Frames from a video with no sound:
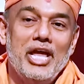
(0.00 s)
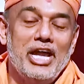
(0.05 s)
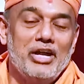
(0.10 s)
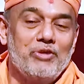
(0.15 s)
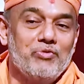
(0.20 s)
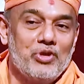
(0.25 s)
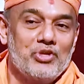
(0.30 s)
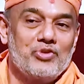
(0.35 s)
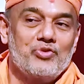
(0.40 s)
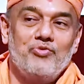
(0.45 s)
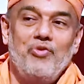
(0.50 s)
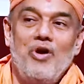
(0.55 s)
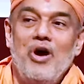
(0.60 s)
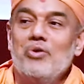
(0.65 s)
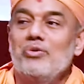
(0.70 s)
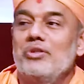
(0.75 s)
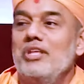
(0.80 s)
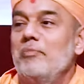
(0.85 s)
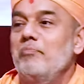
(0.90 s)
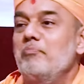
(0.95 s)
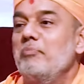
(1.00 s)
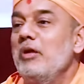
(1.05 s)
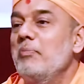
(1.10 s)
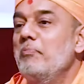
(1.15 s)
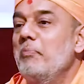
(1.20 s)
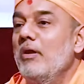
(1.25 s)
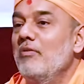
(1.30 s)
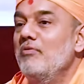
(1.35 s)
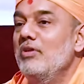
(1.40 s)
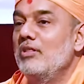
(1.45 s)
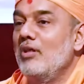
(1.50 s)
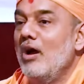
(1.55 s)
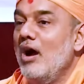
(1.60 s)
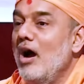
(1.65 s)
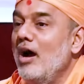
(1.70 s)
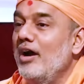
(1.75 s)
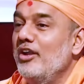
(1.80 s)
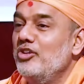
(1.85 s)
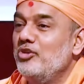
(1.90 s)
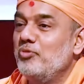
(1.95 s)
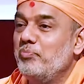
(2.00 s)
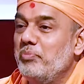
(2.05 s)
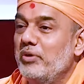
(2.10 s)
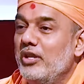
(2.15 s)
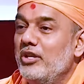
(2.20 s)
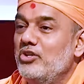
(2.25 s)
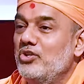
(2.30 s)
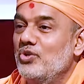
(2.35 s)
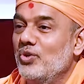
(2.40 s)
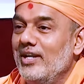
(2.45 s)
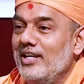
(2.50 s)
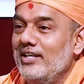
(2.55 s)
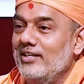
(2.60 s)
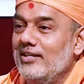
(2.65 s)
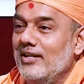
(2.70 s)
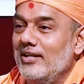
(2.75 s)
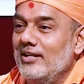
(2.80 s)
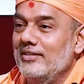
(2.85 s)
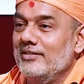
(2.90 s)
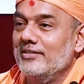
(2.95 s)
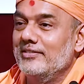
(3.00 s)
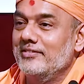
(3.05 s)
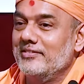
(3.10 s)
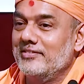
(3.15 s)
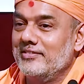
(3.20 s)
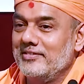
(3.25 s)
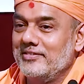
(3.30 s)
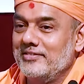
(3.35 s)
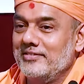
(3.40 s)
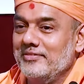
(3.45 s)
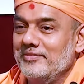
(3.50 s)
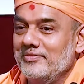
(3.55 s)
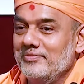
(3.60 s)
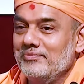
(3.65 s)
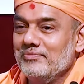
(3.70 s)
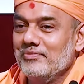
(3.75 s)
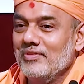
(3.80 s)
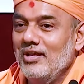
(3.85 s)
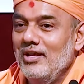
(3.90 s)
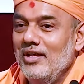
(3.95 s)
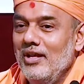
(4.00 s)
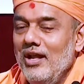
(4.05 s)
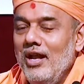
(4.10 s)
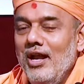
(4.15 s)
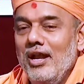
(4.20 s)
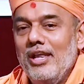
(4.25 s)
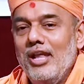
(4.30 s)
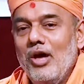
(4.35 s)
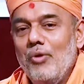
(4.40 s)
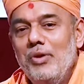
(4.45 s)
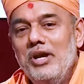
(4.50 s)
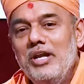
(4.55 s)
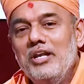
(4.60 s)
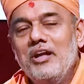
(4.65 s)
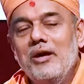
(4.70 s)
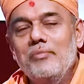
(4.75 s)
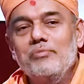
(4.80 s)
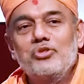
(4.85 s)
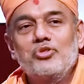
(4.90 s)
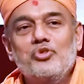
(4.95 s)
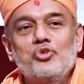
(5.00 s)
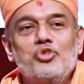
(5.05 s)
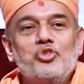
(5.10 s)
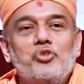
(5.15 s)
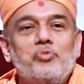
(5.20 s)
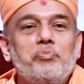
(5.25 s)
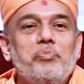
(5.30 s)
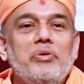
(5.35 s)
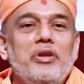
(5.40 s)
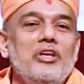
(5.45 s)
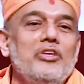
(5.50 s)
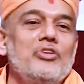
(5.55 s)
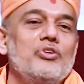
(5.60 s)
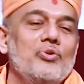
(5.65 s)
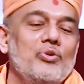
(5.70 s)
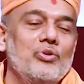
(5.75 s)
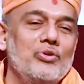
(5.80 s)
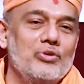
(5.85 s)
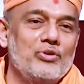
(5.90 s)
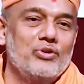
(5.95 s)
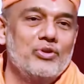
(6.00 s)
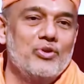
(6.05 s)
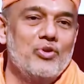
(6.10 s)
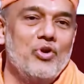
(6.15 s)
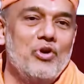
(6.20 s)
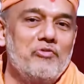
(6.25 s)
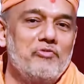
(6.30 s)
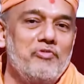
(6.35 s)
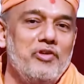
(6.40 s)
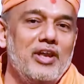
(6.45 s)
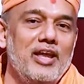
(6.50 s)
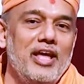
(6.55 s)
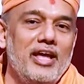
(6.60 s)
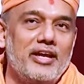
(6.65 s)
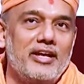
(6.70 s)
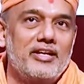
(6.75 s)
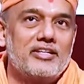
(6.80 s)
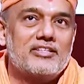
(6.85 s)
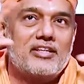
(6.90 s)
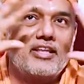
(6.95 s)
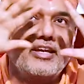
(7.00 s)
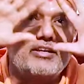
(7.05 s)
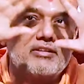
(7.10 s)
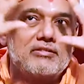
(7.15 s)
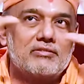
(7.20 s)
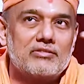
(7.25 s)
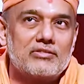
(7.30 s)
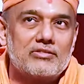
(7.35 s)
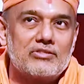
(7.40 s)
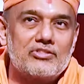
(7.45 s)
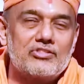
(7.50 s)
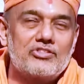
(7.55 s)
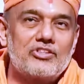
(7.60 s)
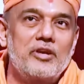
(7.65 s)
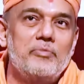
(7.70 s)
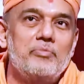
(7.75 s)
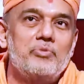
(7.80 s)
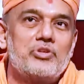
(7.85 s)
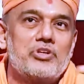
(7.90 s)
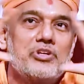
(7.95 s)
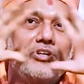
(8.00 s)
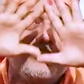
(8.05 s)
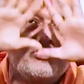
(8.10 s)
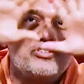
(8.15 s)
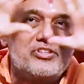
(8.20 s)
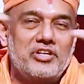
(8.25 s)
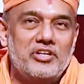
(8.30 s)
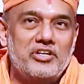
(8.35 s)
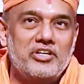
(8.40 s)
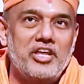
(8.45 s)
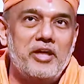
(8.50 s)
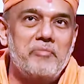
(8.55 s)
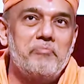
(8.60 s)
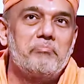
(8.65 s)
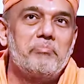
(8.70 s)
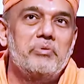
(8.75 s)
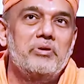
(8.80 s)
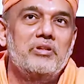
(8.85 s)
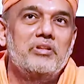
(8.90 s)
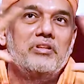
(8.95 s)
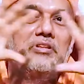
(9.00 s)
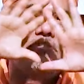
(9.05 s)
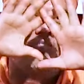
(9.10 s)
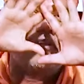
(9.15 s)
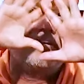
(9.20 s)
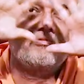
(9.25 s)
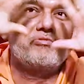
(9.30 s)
it was found that people with high spiritual intelligence. Now, when it comes to spiritual, don't feel like it's like scriptures and temples